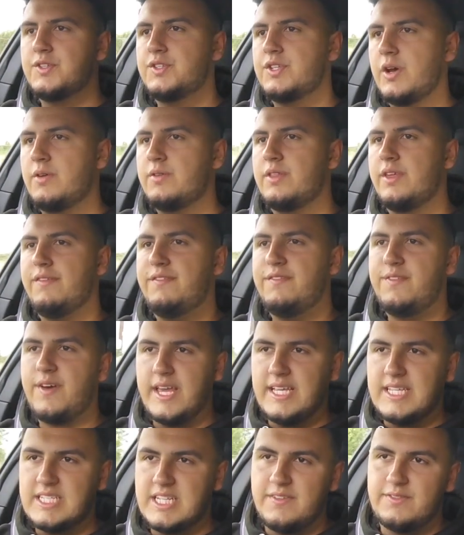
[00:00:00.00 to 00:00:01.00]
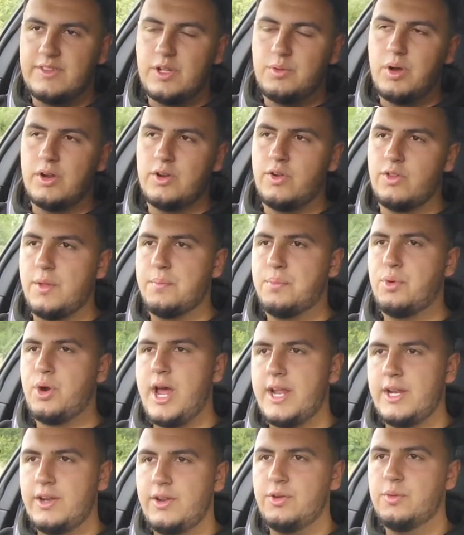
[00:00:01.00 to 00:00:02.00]
so the facelifted one, not the
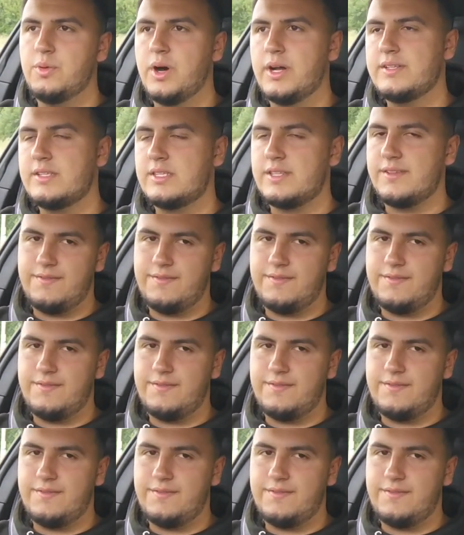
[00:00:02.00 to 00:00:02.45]
brand new ones,